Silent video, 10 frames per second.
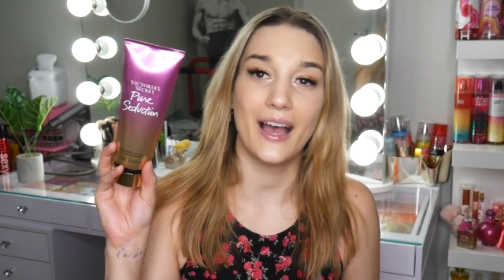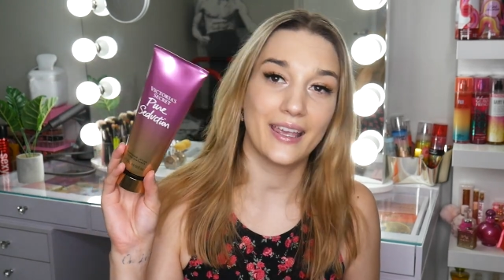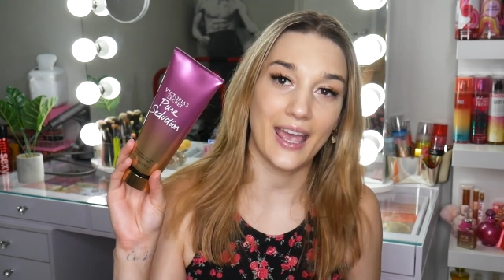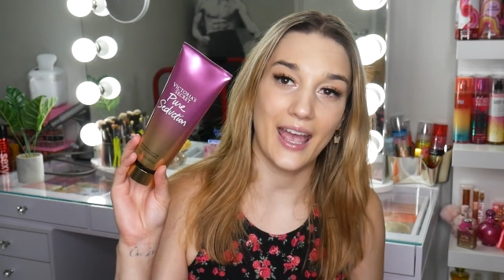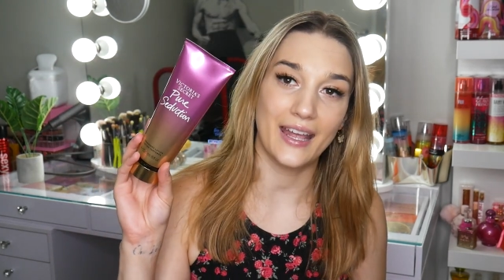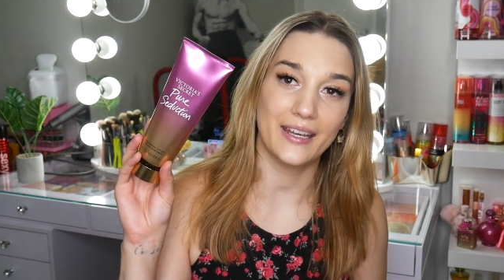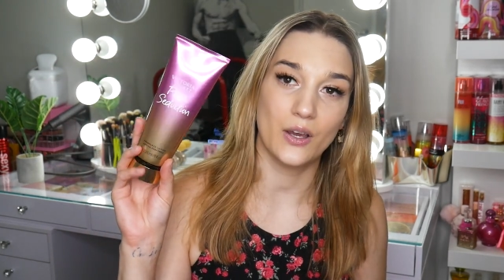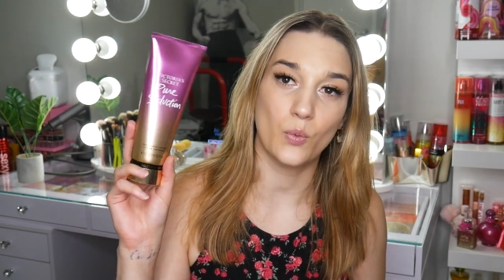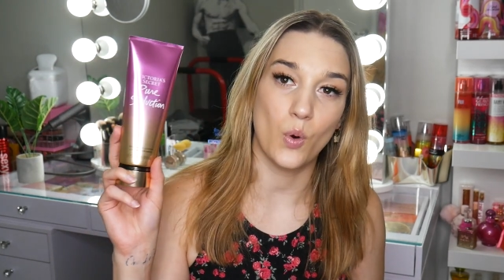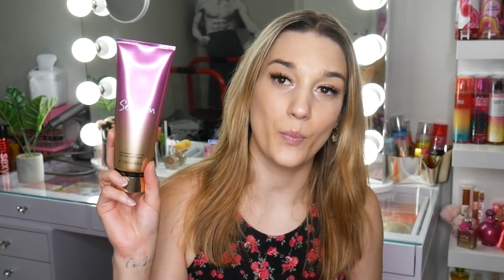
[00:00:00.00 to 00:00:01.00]

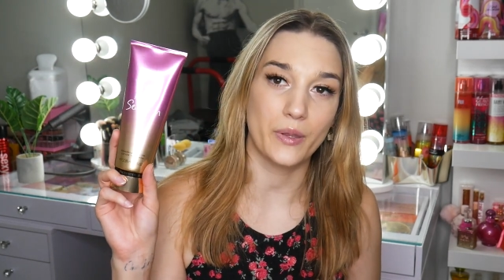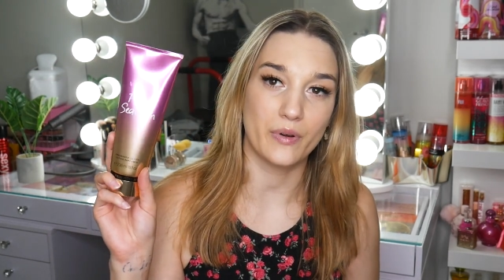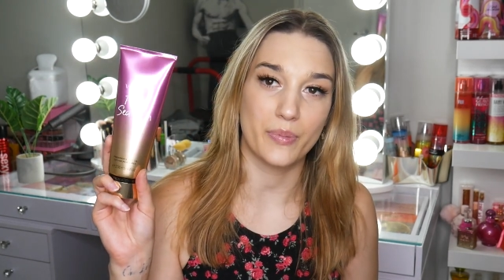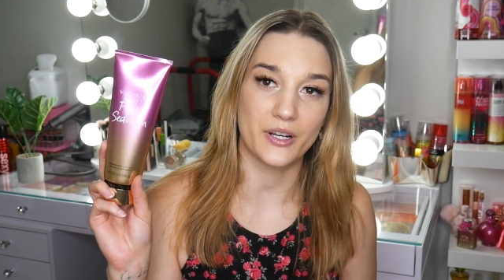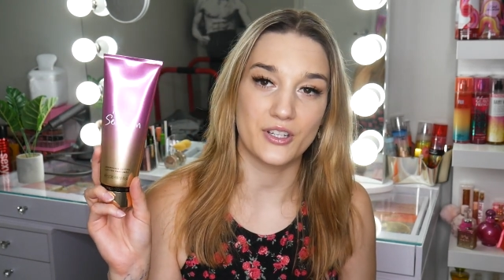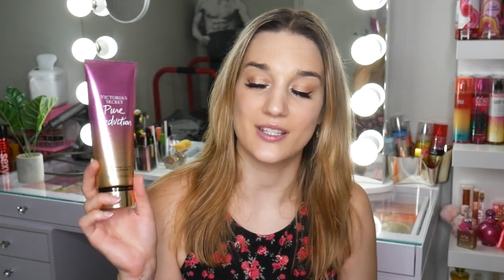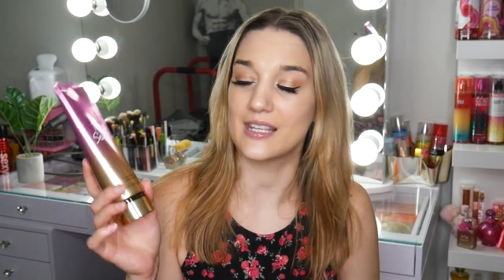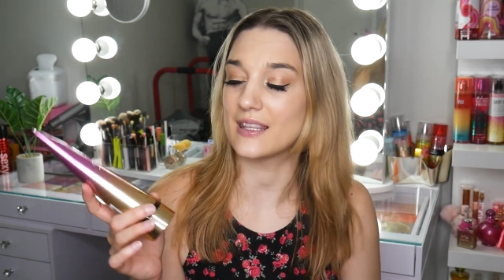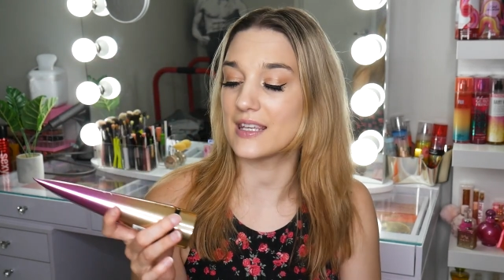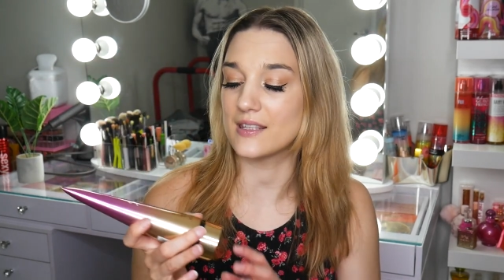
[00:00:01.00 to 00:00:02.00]
Again, won't be
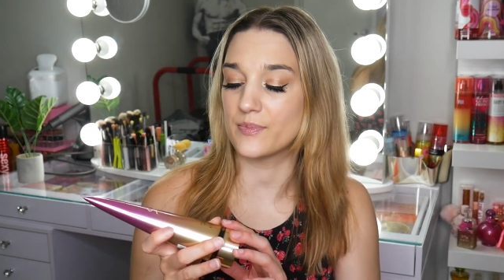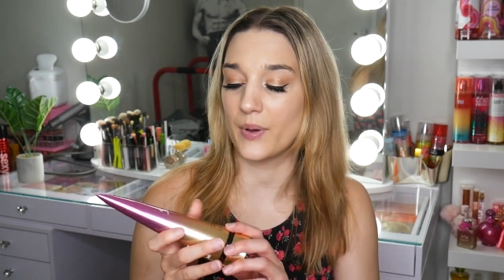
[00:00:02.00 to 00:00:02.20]
repurchasing these,